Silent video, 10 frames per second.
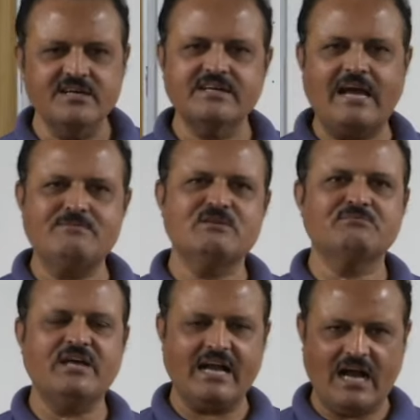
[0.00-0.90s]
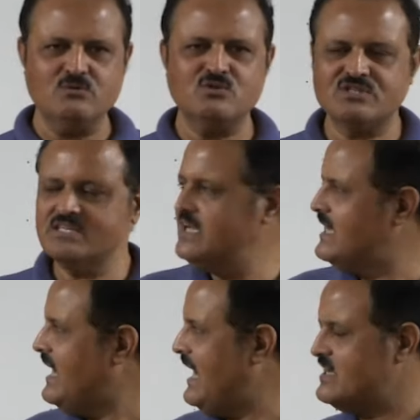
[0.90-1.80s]
types of the accounts
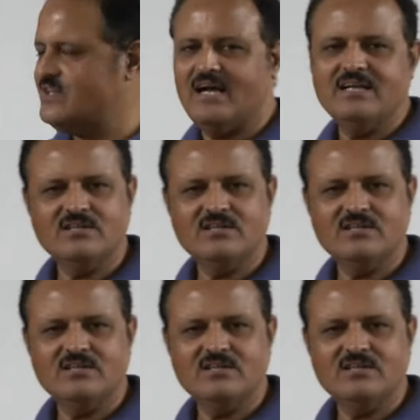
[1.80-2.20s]
and the